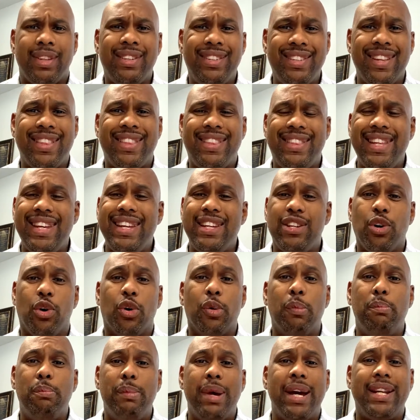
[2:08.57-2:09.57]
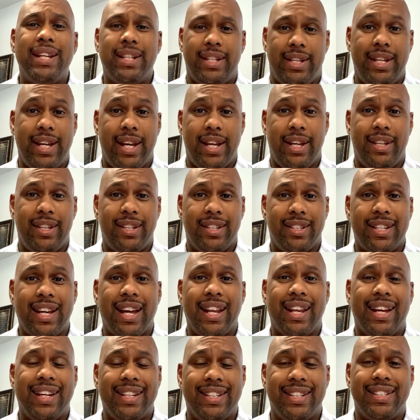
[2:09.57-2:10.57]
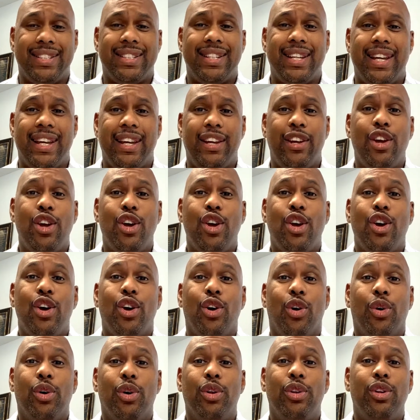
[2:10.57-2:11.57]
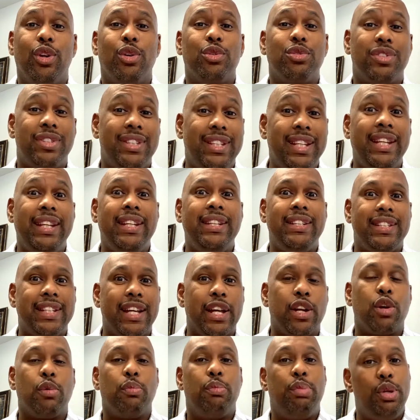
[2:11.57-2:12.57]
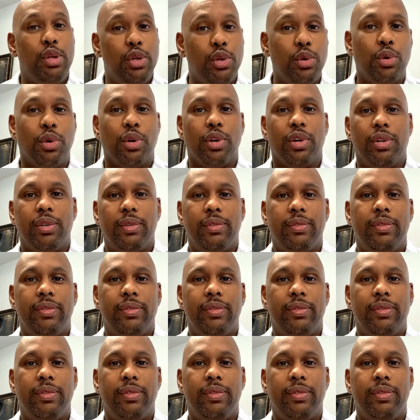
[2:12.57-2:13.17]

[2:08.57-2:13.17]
to think or meditate, as I like to say, on those things that are pure?